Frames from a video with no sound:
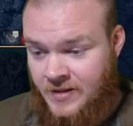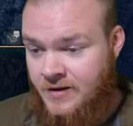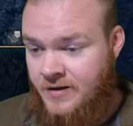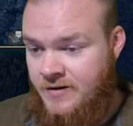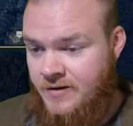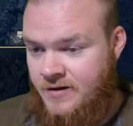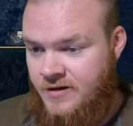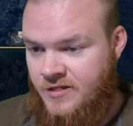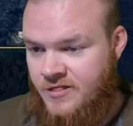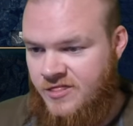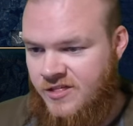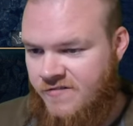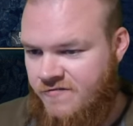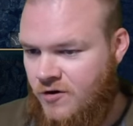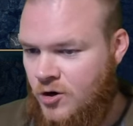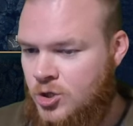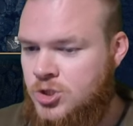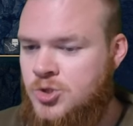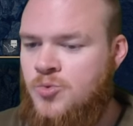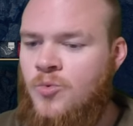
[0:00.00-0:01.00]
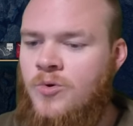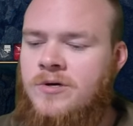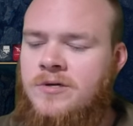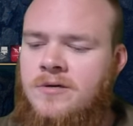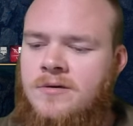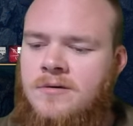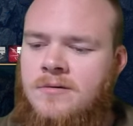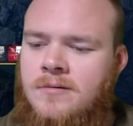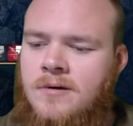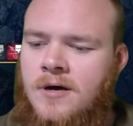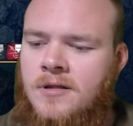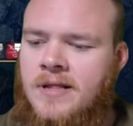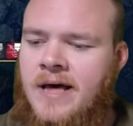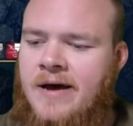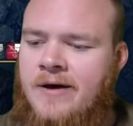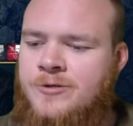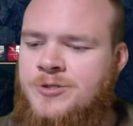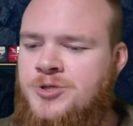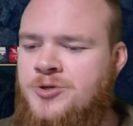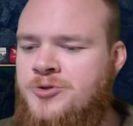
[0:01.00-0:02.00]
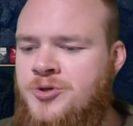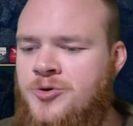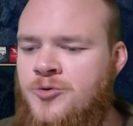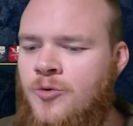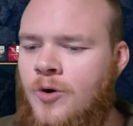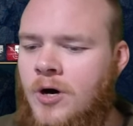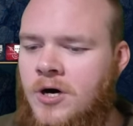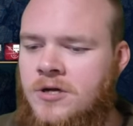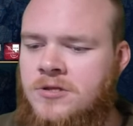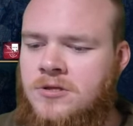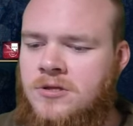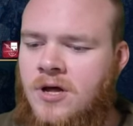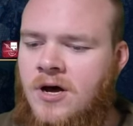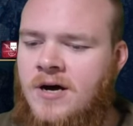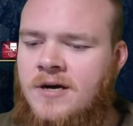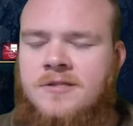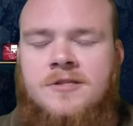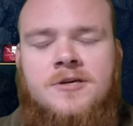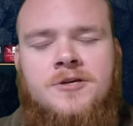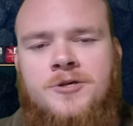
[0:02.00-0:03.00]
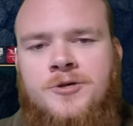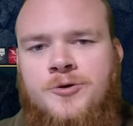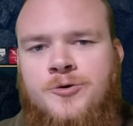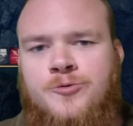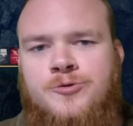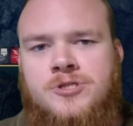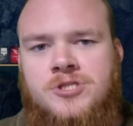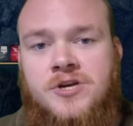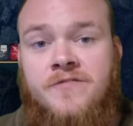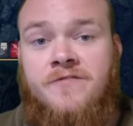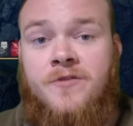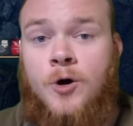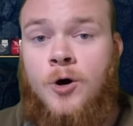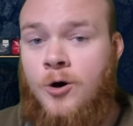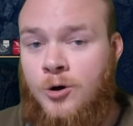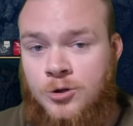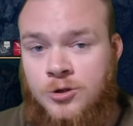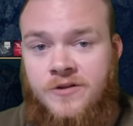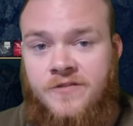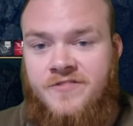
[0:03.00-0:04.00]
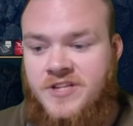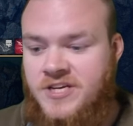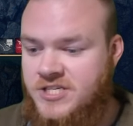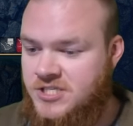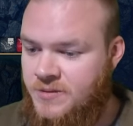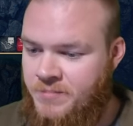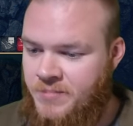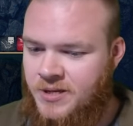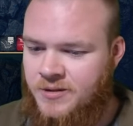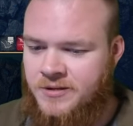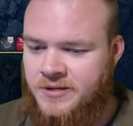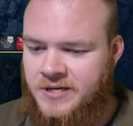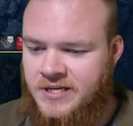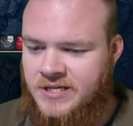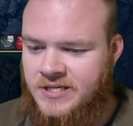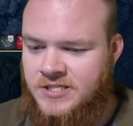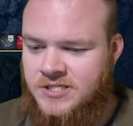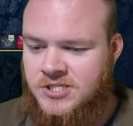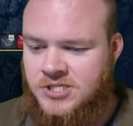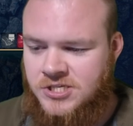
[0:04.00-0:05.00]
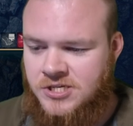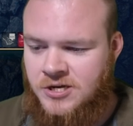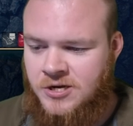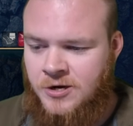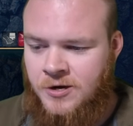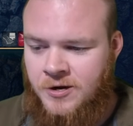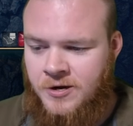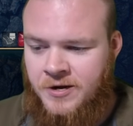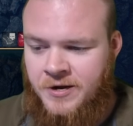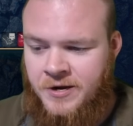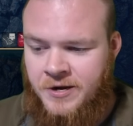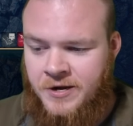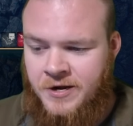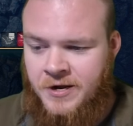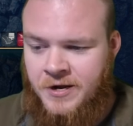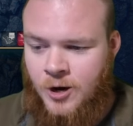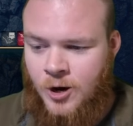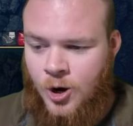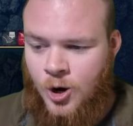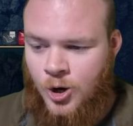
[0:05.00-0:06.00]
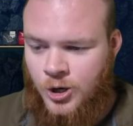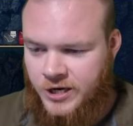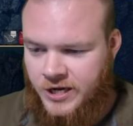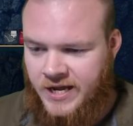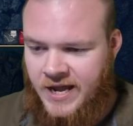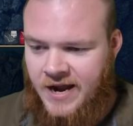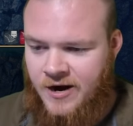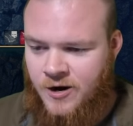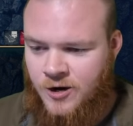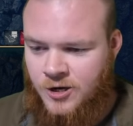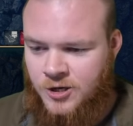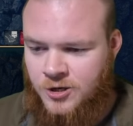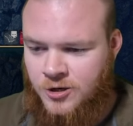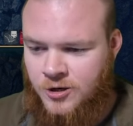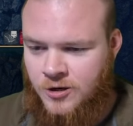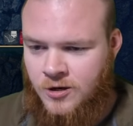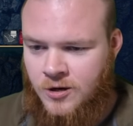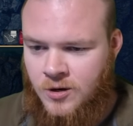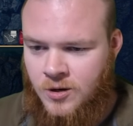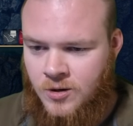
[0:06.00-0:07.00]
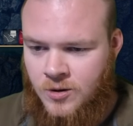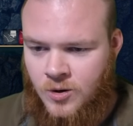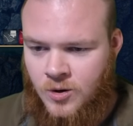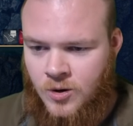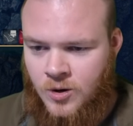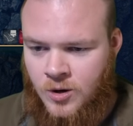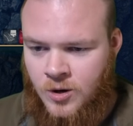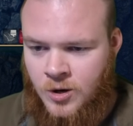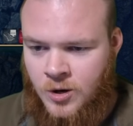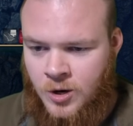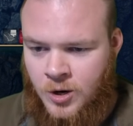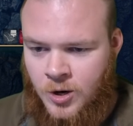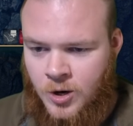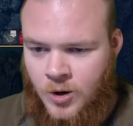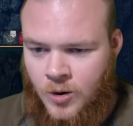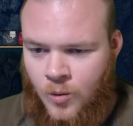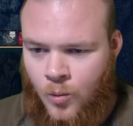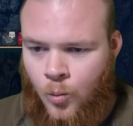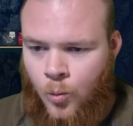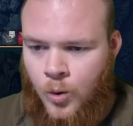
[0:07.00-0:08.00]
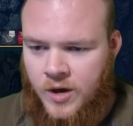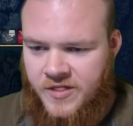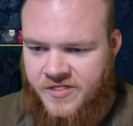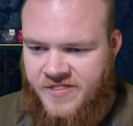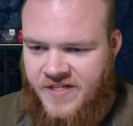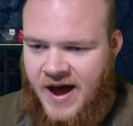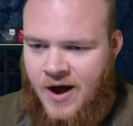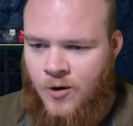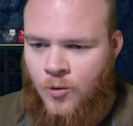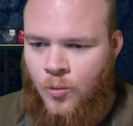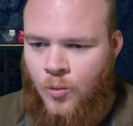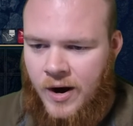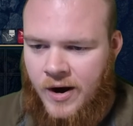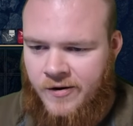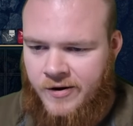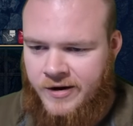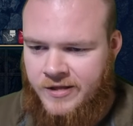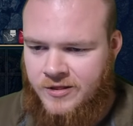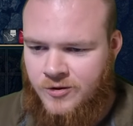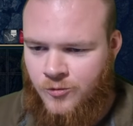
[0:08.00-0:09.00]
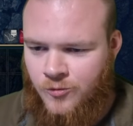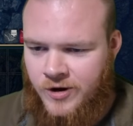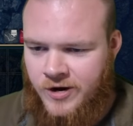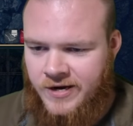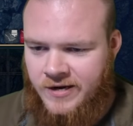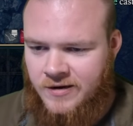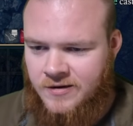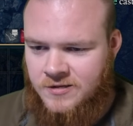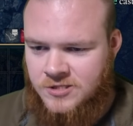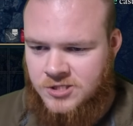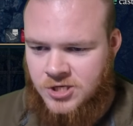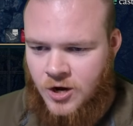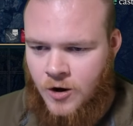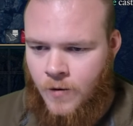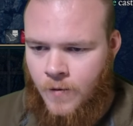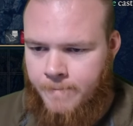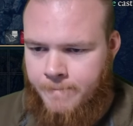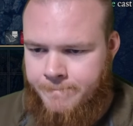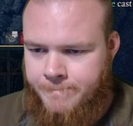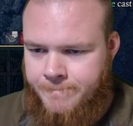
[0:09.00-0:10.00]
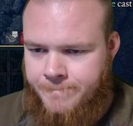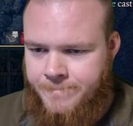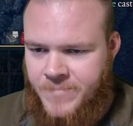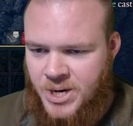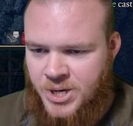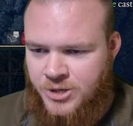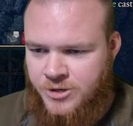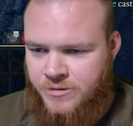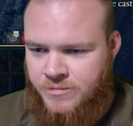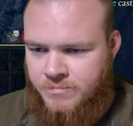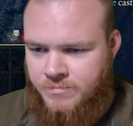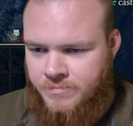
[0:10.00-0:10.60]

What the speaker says: The first one allows you to unlock the use of all of these abilities on a character without wearing the ring. So, boom.